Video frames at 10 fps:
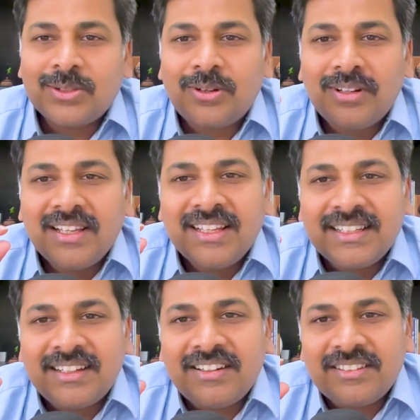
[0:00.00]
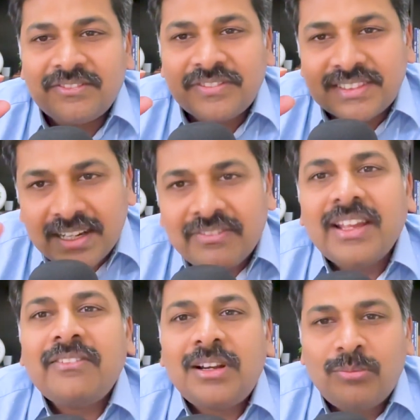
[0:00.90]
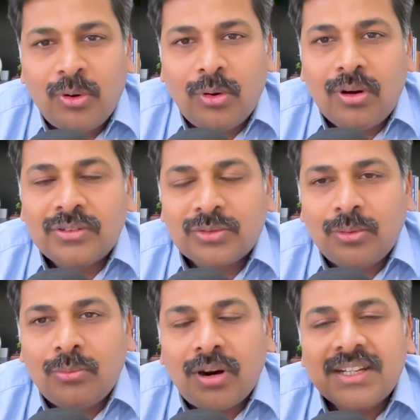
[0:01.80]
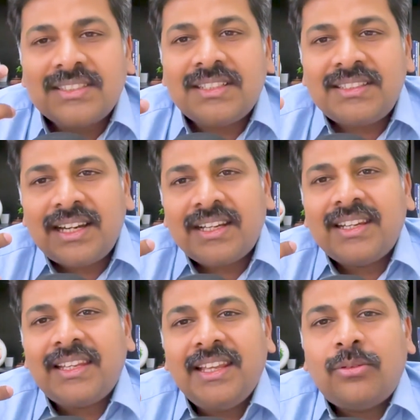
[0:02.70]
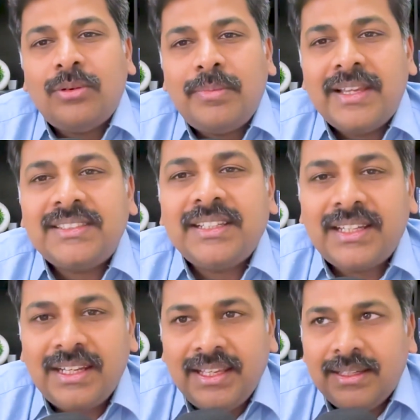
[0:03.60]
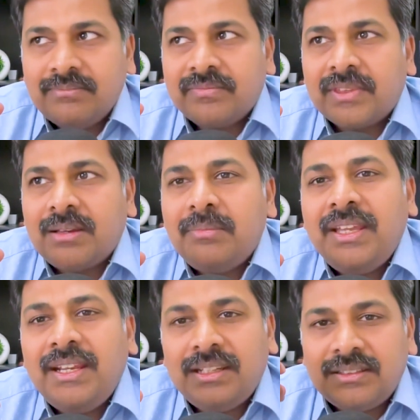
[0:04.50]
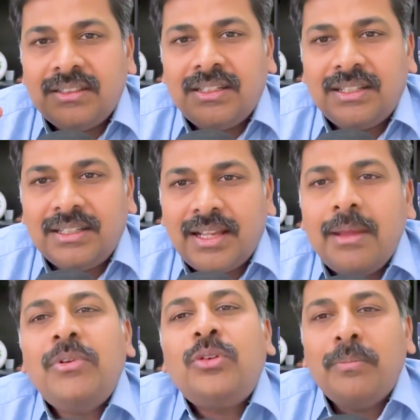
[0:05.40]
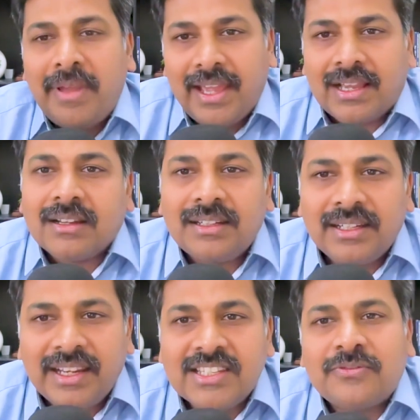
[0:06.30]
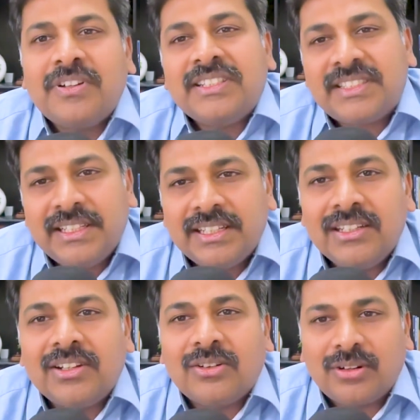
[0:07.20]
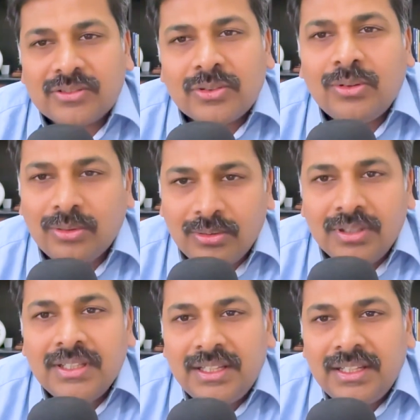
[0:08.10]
So survival mode. So what is it that he could basically be able to make in his first year or so?